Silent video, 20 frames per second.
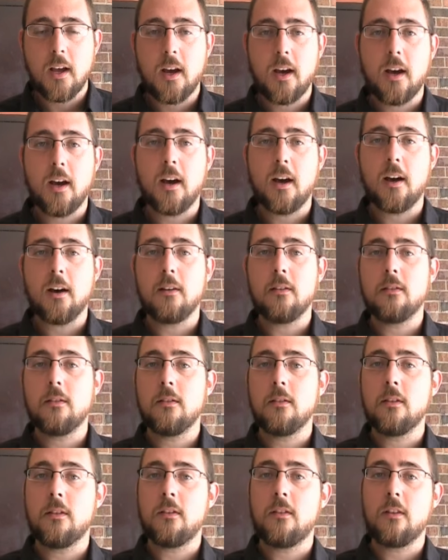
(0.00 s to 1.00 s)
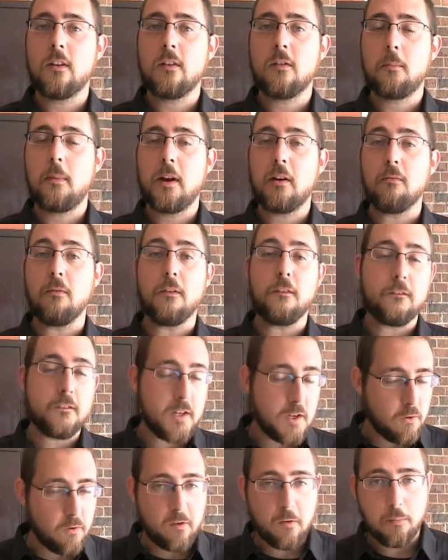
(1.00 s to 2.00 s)
The suspect
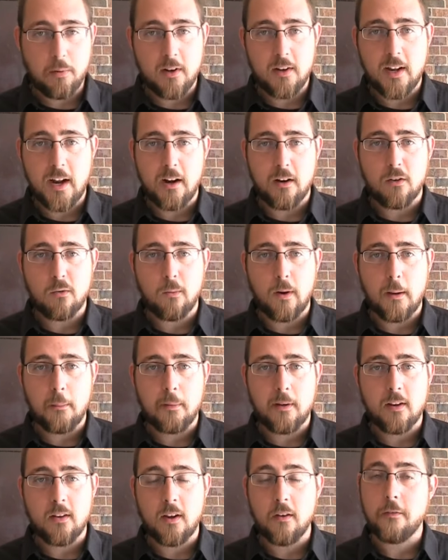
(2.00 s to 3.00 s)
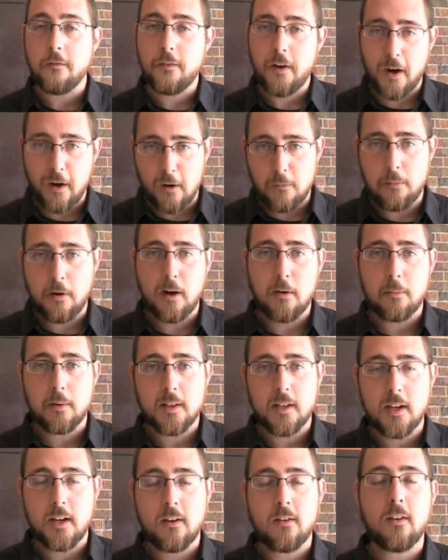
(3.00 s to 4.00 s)
refused to put down his weapons, fired upon
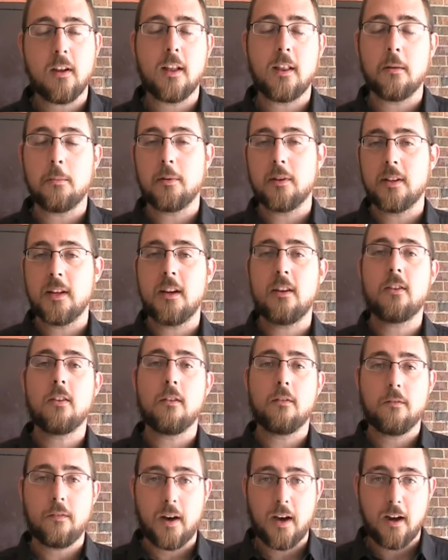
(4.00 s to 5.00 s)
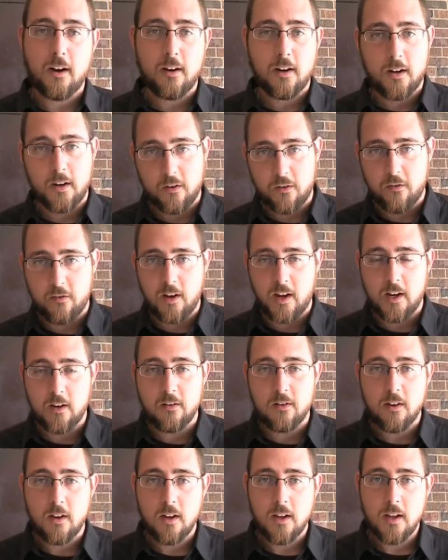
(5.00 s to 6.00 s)
police, and the police fired in
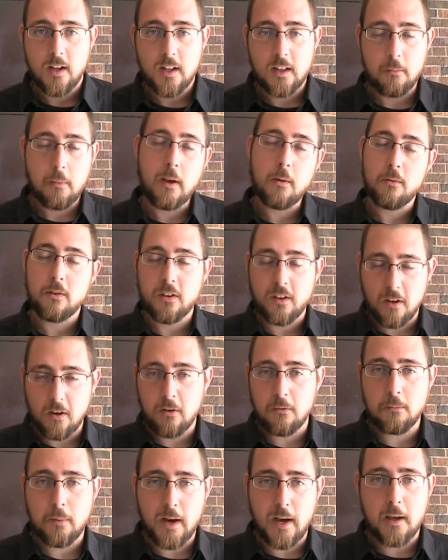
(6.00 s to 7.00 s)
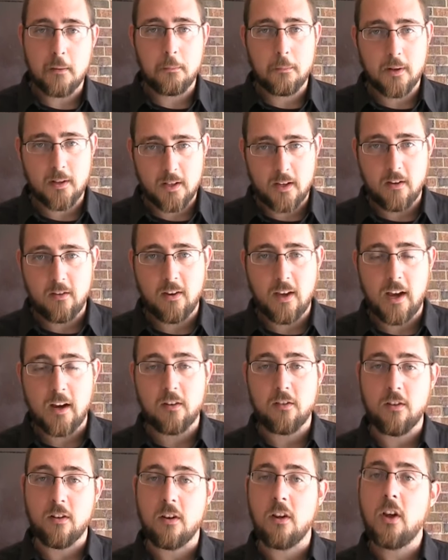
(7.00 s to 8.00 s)
exchange. The man was killed by police
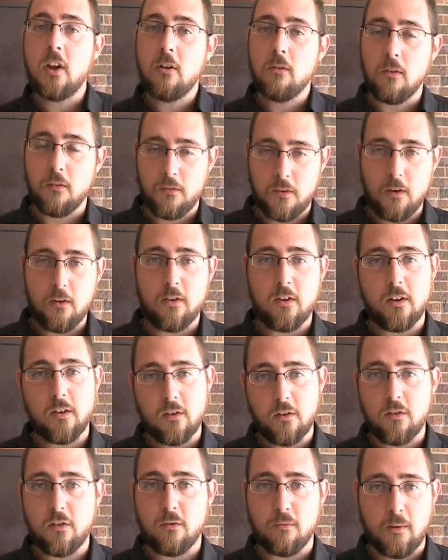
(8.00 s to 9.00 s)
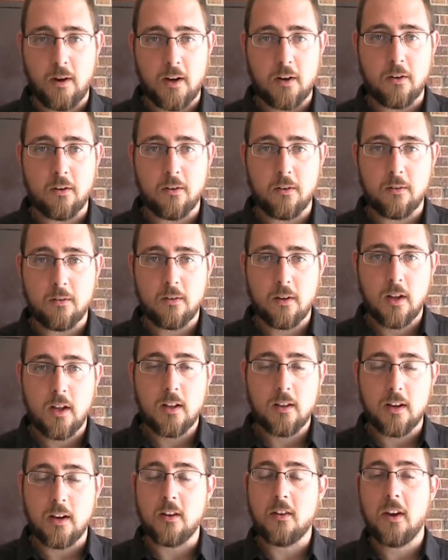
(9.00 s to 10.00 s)
action, refusing to surrender.
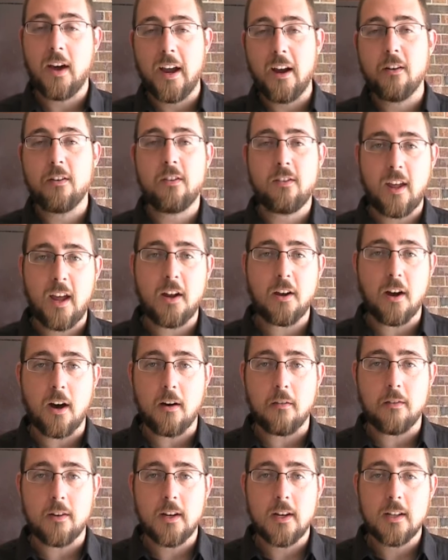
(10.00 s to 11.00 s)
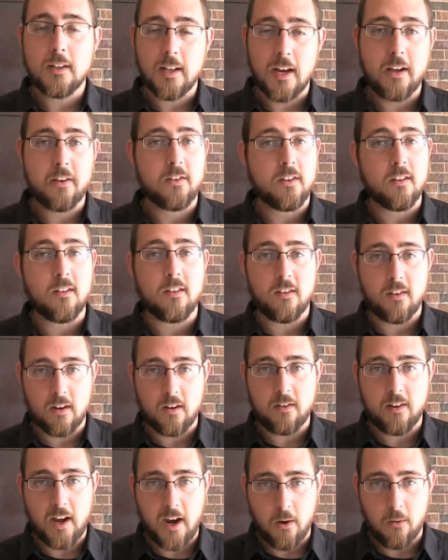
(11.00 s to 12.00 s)
The entire standoff lasted
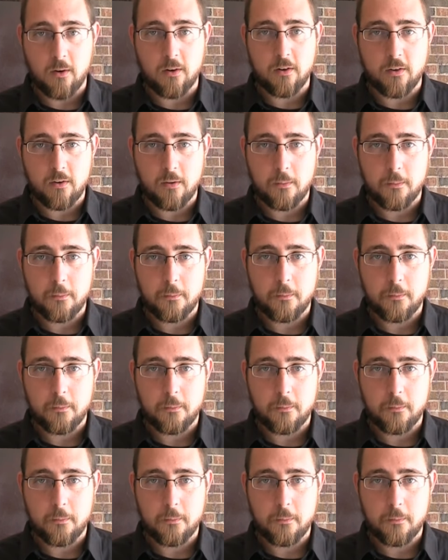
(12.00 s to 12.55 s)
6 hours.